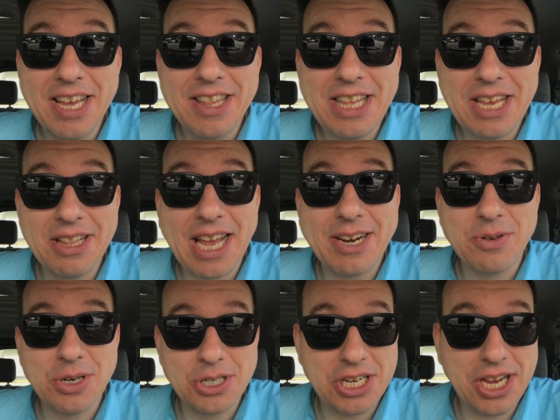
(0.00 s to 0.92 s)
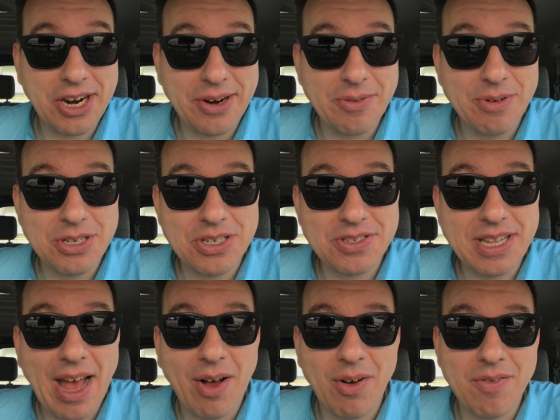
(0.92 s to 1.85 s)
The Electric Chair, which is
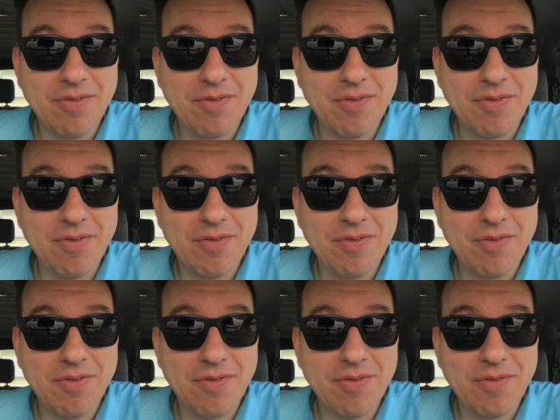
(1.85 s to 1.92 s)
now